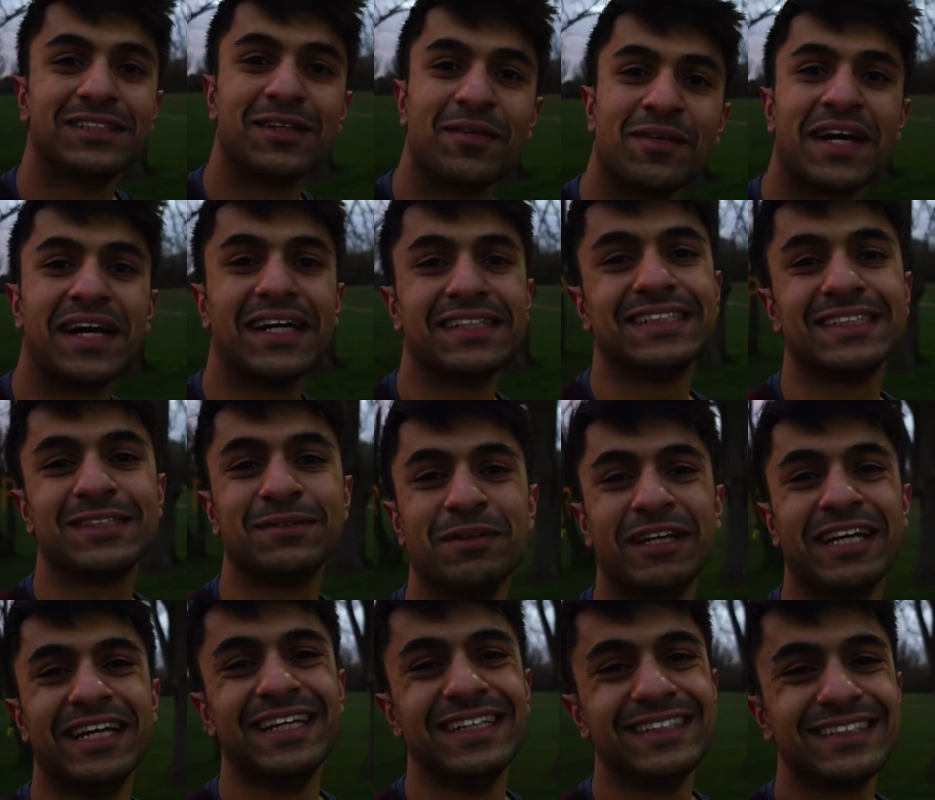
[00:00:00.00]
So guys, it's
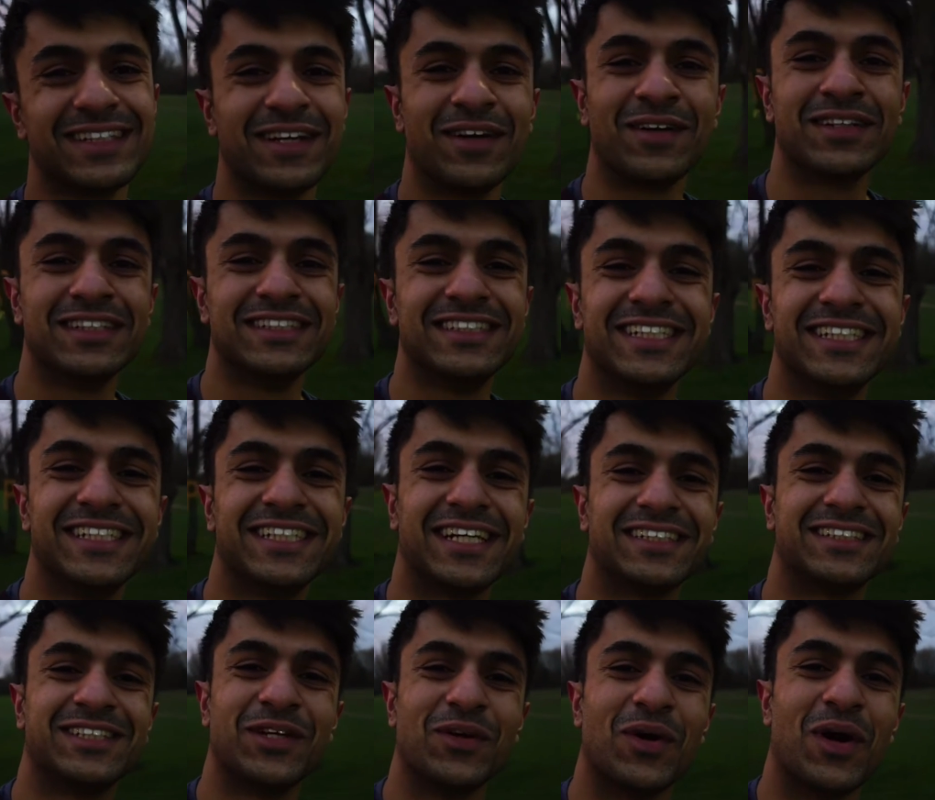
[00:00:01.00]
me. Today I'm going to teach
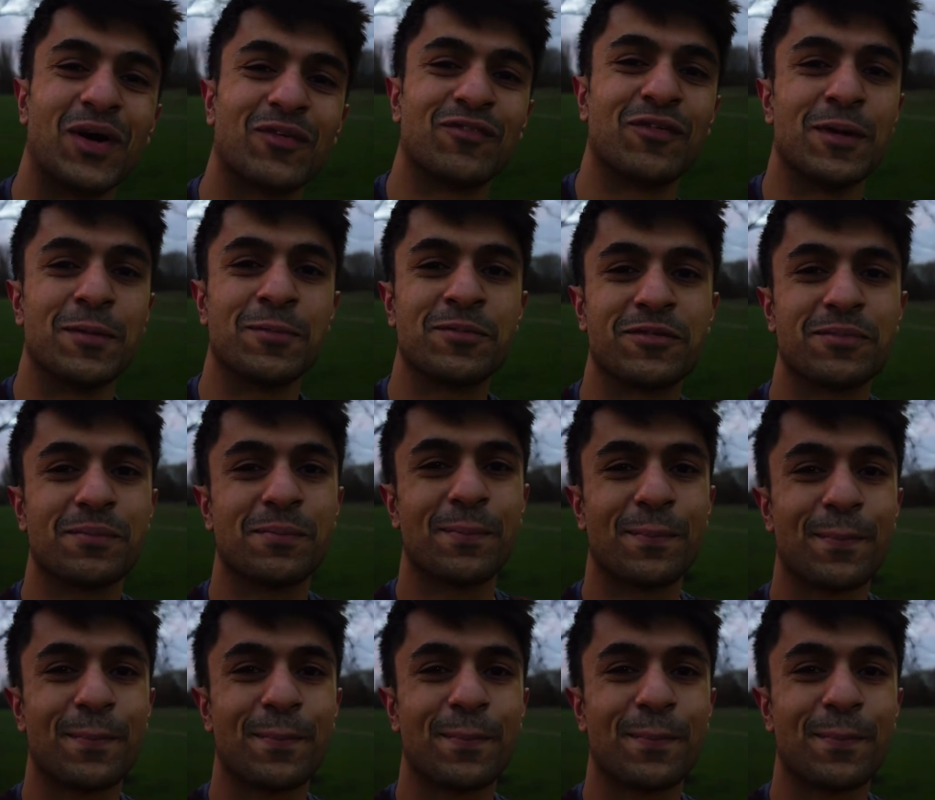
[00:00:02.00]
you how to do hard flips.